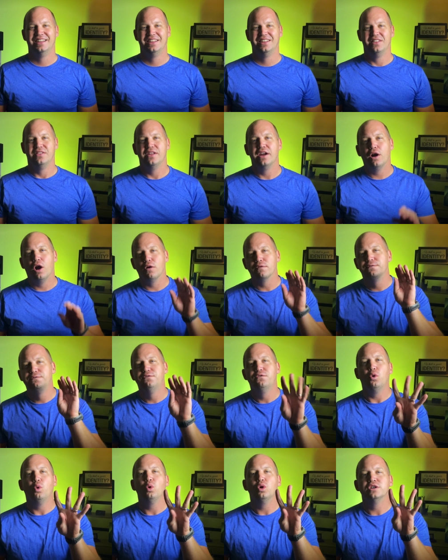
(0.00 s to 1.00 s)
There are
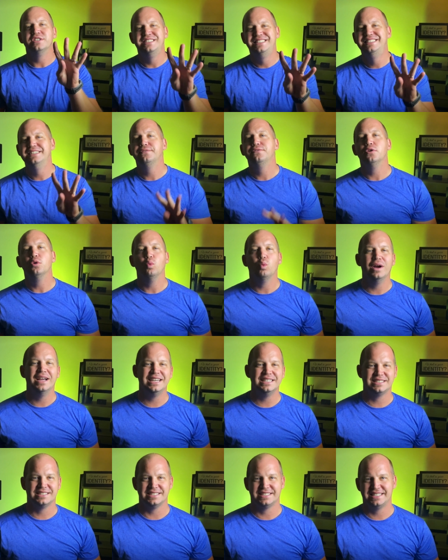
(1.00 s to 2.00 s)
four different
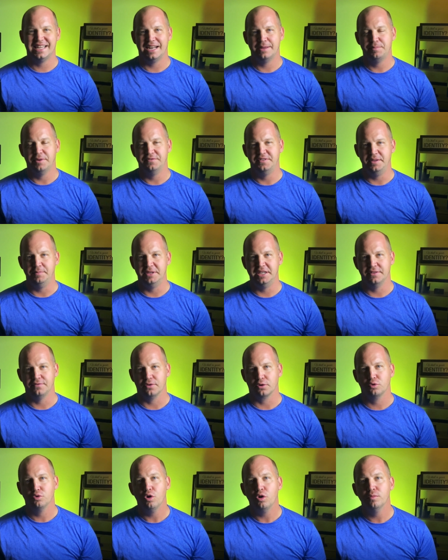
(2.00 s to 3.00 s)
ways to set up a VPN for
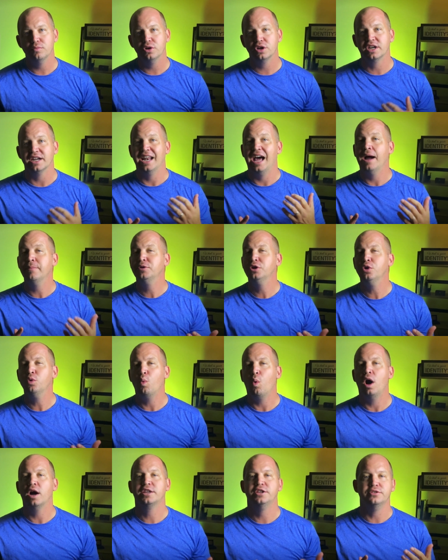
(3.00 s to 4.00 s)
Chromebook, and I'm gonna
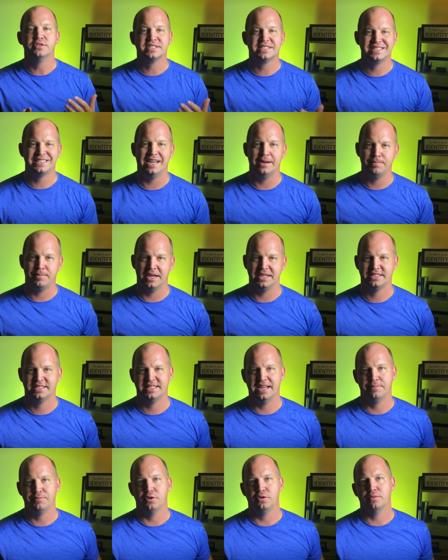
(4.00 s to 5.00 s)
walk you step by
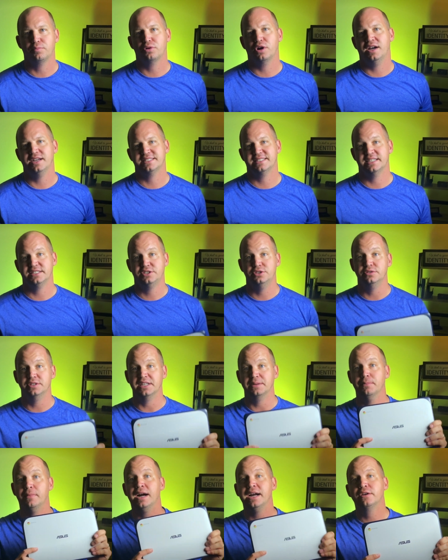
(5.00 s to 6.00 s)
step through the process
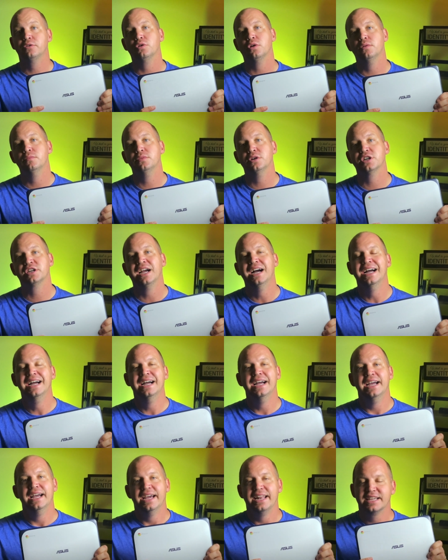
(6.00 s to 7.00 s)
using my Chromebook
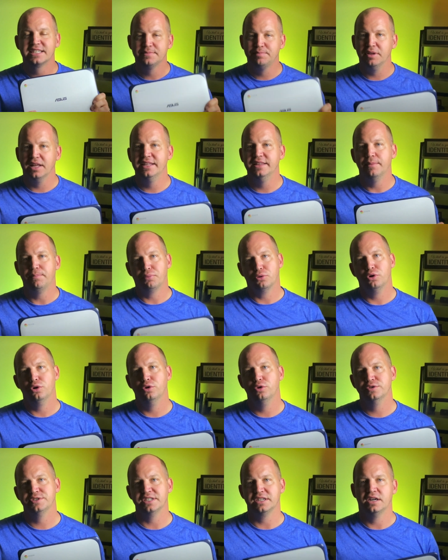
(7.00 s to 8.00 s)
and explain the
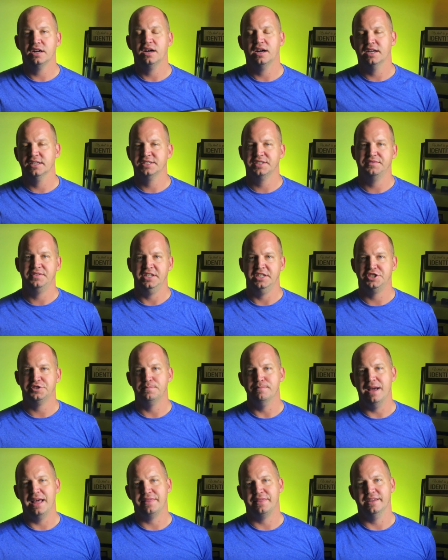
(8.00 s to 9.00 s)
pros and cons of each
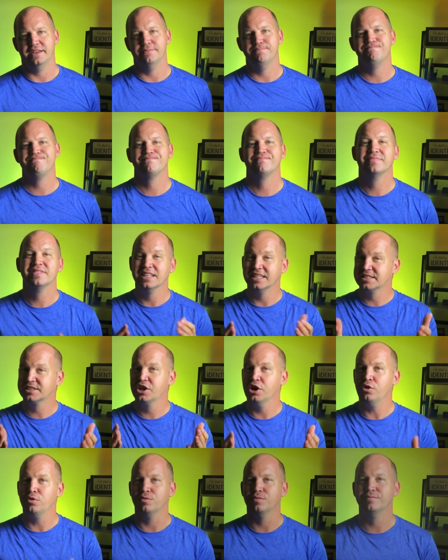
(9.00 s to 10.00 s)
method. Let's
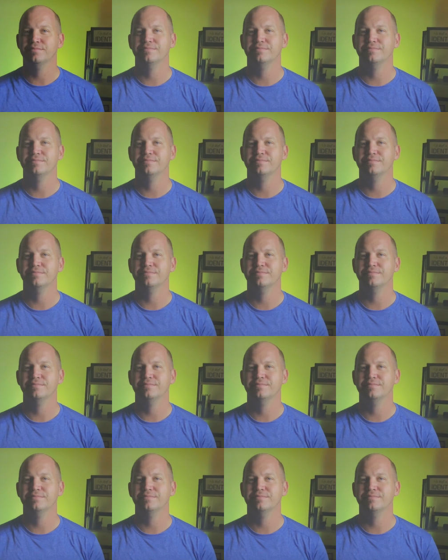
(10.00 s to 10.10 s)
go.